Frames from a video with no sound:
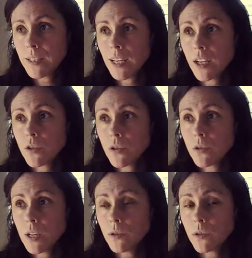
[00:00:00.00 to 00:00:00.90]
can tune
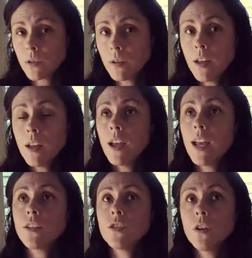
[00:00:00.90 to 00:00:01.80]
into.
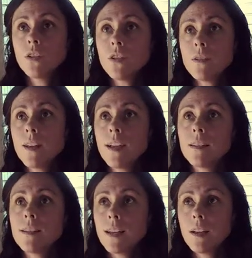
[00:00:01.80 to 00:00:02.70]
It's not just that
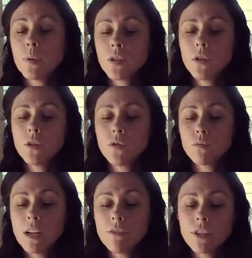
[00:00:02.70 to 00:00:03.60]
this episode is
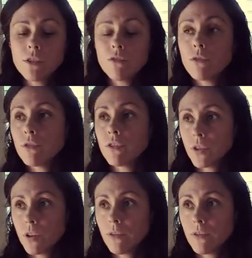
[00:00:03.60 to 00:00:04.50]
relevant for
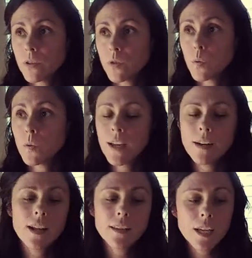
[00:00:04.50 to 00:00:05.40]
photographers or that mm
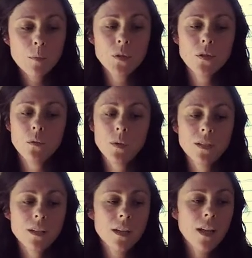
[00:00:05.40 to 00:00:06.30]
-hmm. another episode we
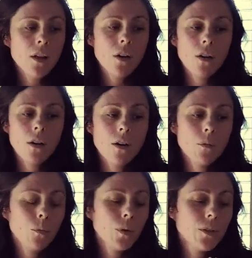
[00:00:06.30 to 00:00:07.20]
did uh,
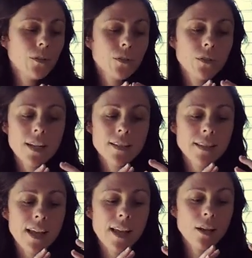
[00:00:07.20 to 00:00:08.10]
with, let's
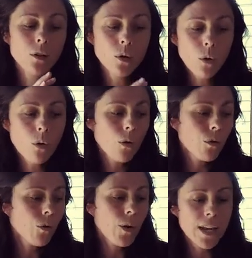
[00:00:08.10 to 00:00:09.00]
say, law
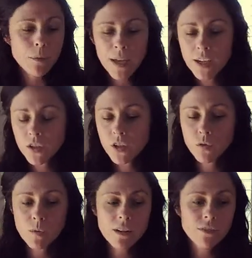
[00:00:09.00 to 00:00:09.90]
or animation is
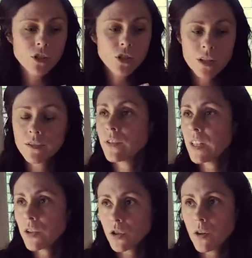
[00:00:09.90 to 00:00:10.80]
relevant just for
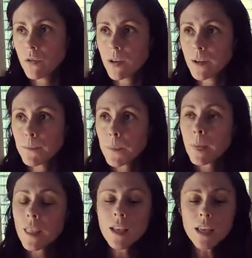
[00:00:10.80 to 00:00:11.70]
that genre.
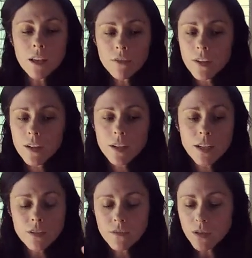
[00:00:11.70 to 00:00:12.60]
Yeah. If an
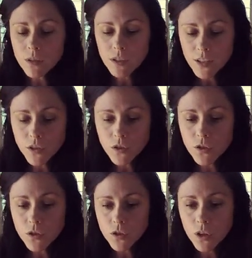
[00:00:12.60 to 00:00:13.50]
individual listens to
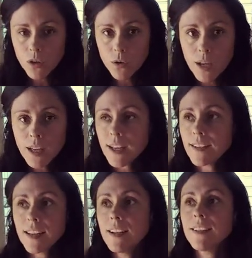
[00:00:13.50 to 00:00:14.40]
the show,
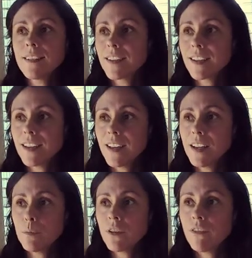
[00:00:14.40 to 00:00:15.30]
it's holistic,
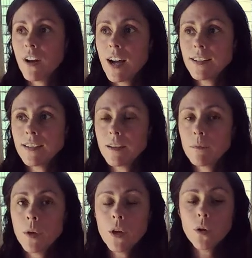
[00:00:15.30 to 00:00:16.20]
it provides
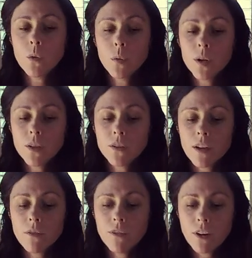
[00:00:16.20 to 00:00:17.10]
them with
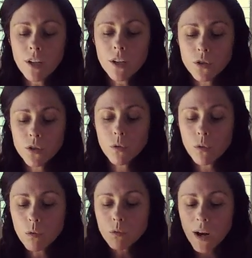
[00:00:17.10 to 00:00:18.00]
a very good
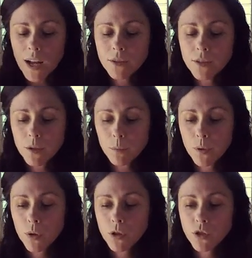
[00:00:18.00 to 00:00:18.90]
all rounded
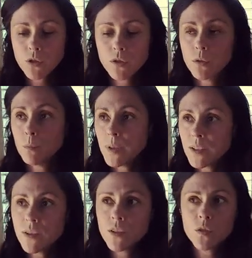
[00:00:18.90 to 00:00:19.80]
approach to
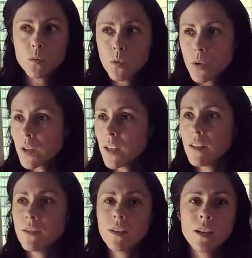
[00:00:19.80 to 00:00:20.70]
business, work
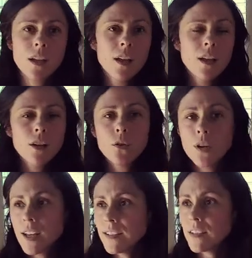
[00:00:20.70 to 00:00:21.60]
ethic,
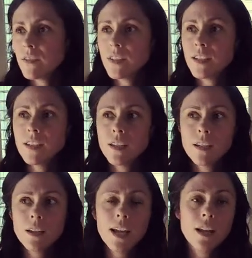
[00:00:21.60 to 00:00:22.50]

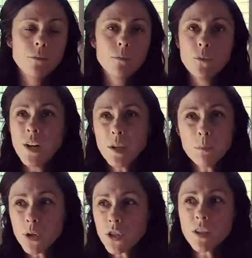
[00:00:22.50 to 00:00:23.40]
creativity, and really
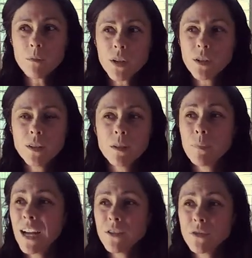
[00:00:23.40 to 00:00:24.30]
pushing beyond the
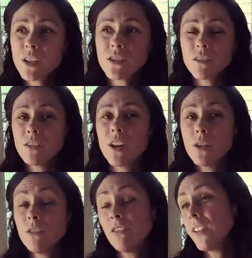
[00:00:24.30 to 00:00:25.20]
boundaries of their
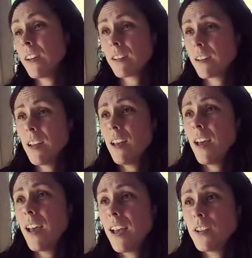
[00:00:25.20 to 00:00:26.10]
own fear
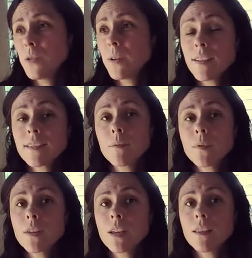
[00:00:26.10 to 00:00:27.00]
and doing
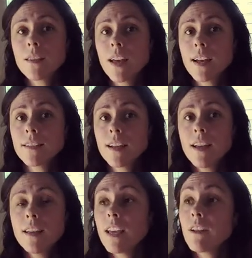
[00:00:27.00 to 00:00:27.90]
something that
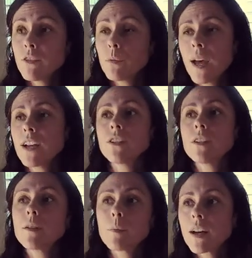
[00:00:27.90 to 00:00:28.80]
they feel
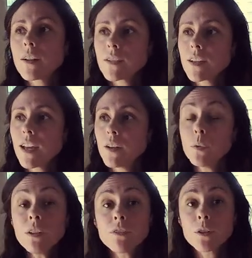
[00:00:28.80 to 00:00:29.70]
passionate about and
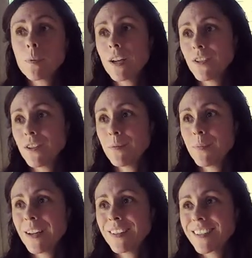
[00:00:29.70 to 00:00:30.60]
we feel passionate about. It's great that